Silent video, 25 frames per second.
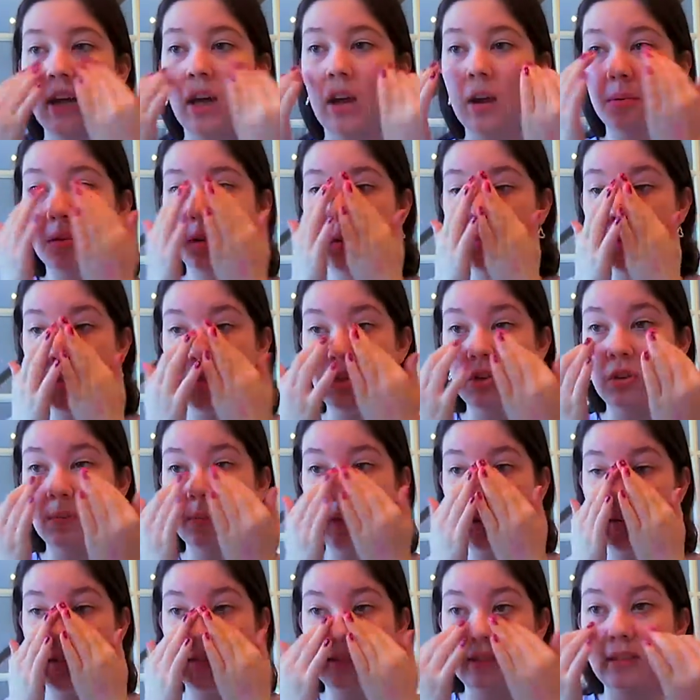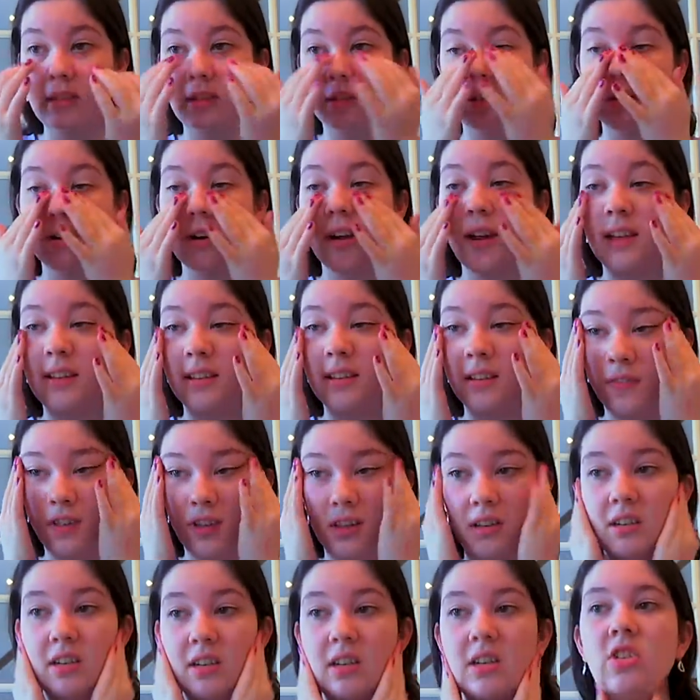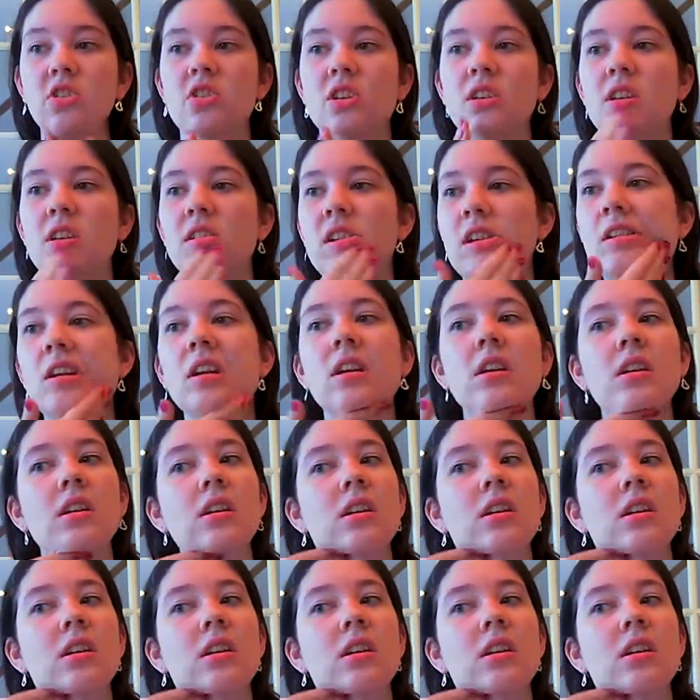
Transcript: I pretty much use my concealer as a foundation,